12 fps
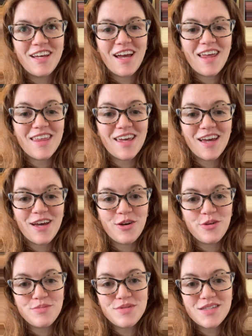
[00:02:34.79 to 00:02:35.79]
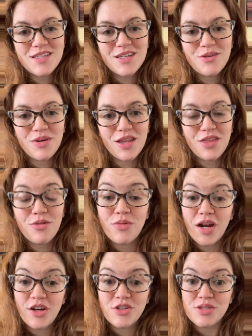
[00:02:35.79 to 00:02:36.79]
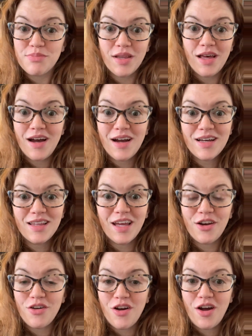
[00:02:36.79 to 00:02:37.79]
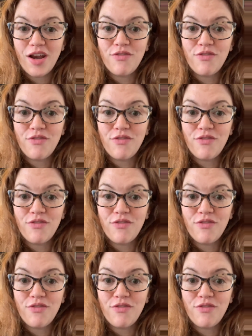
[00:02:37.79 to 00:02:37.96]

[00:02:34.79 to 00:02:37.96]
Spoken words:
I think it helps with writer's block later on.